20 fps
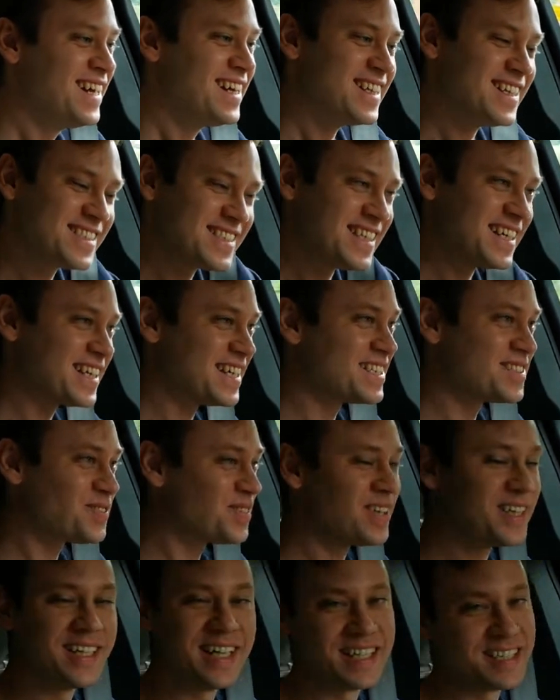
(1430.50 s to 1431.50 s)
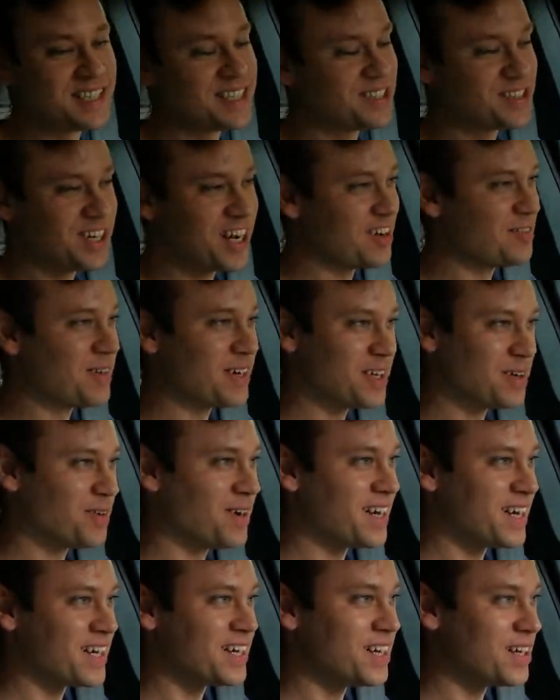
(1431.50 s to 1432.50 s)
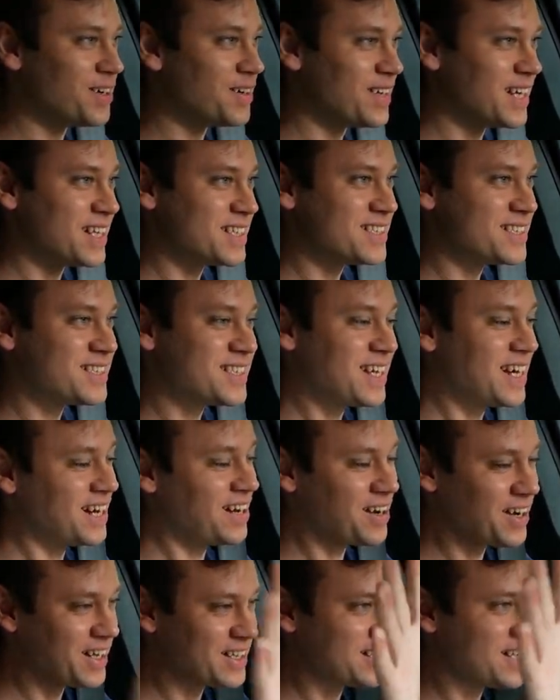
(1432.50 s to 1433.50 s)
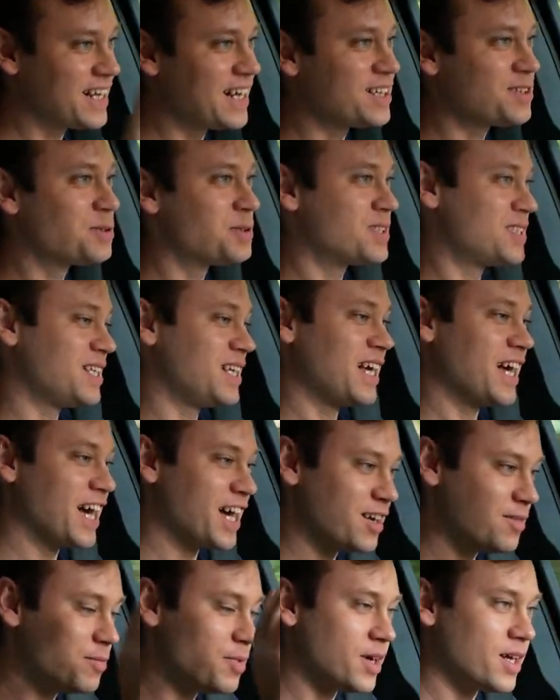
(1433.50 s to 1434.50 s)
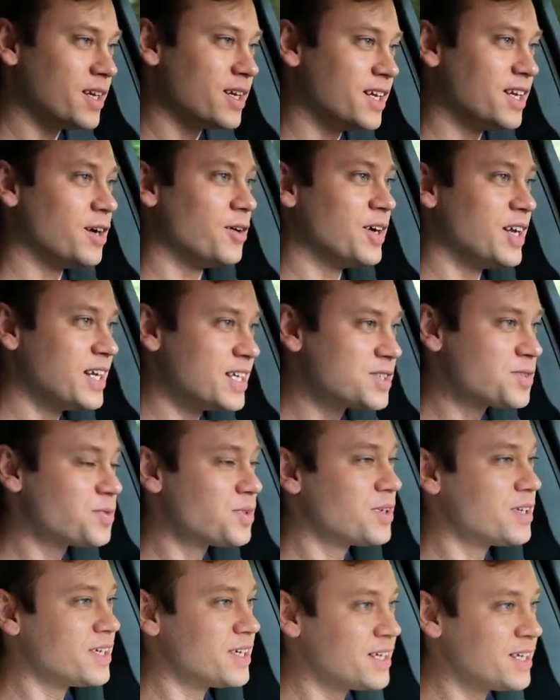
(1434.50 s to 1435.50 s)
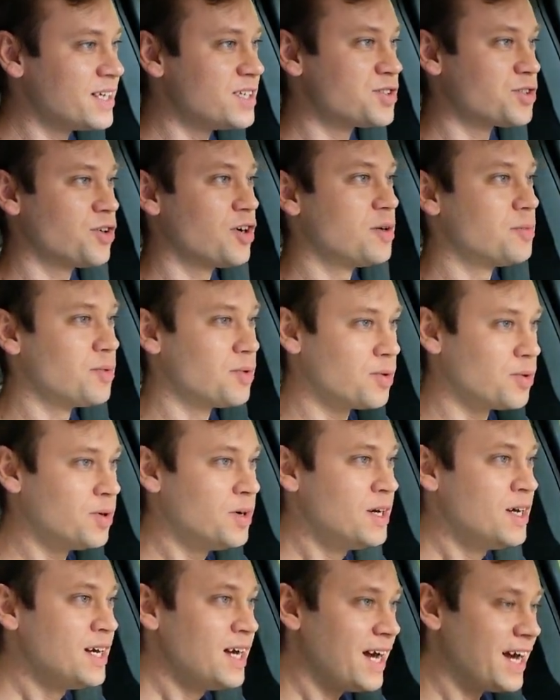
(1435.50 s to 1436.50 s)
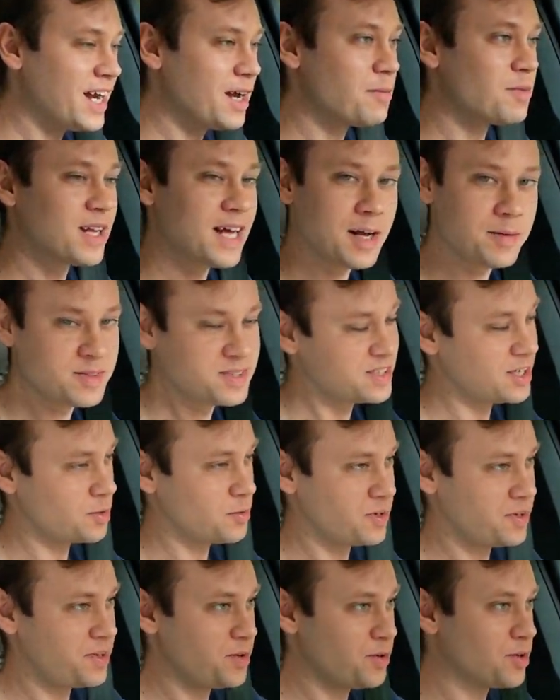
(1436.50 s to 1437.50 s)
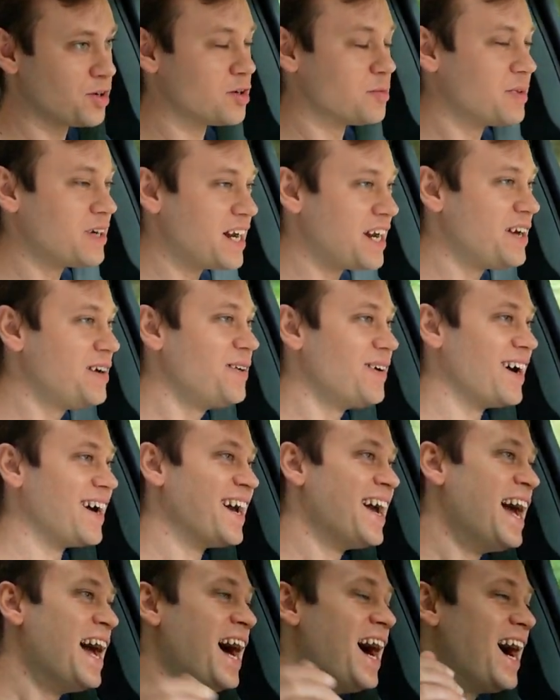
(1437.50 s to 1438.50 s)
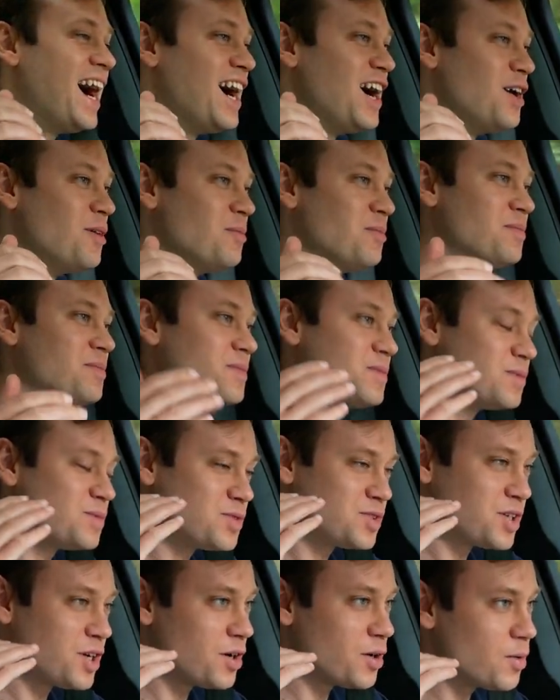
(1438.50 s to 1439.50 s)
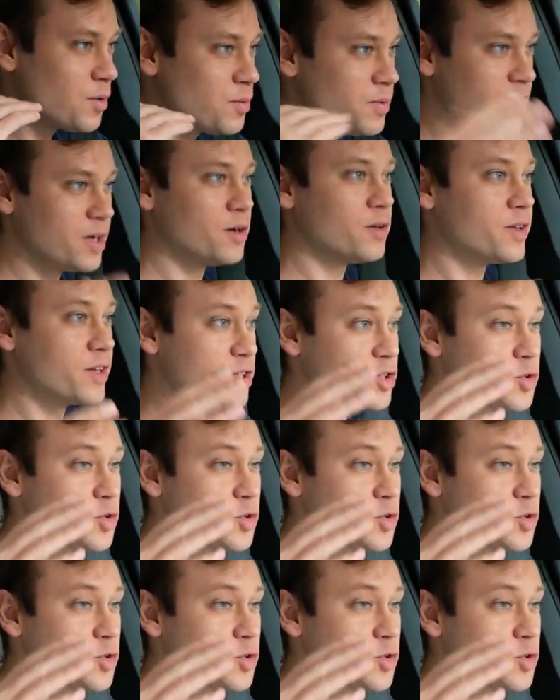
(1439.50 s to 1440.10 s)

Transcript: this thing is really nice to drive, by the way. You know, that's I'll get to that towards the end, but you know, it is really enjoyable, and I'm glad we stuck with the order. But anyway, um, so, you know, the